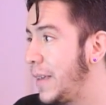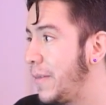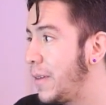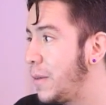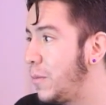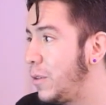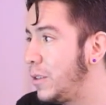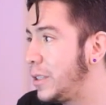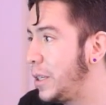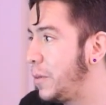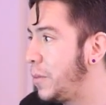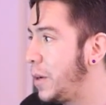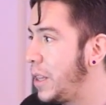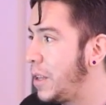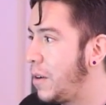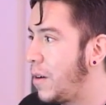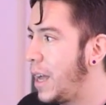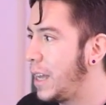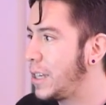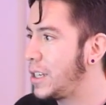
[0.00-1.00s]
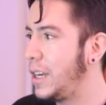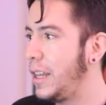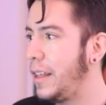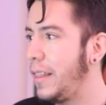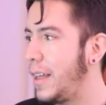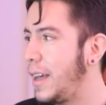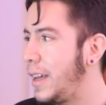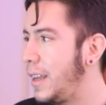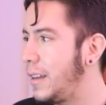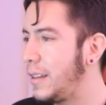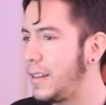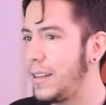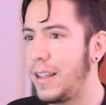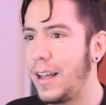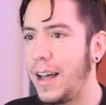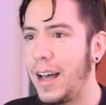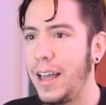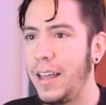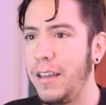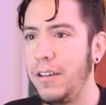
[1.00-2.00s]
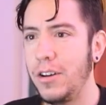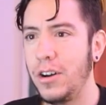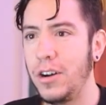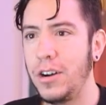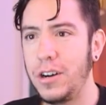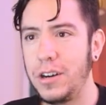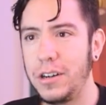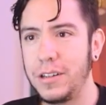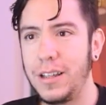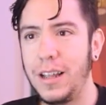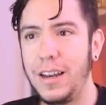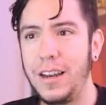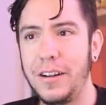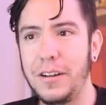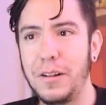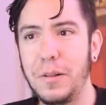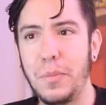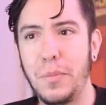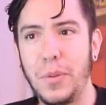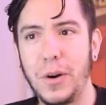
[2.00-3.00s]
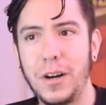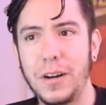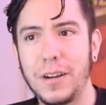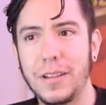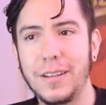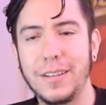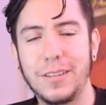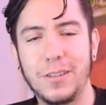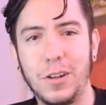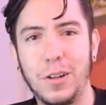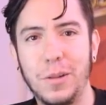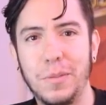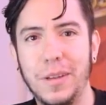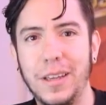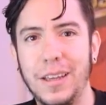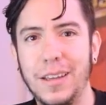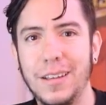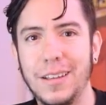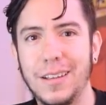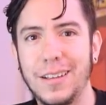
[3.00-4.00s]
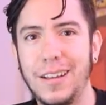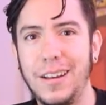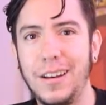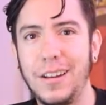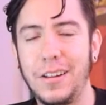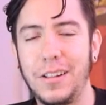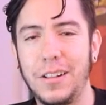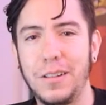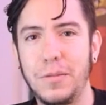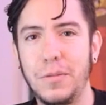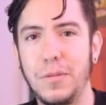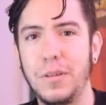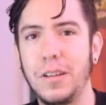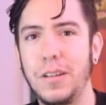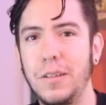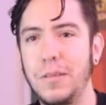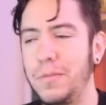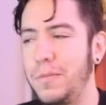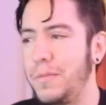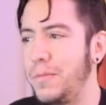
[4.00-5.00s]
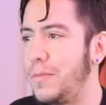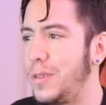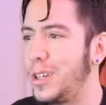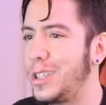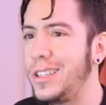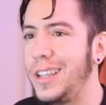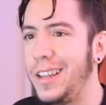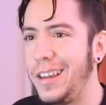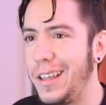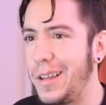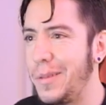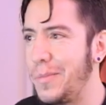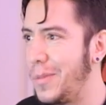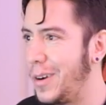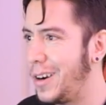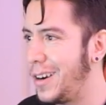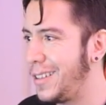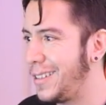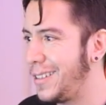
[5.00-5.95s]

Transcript: Eevee multi-window. Actually, that I heard, a little bird told me, a little Brazilian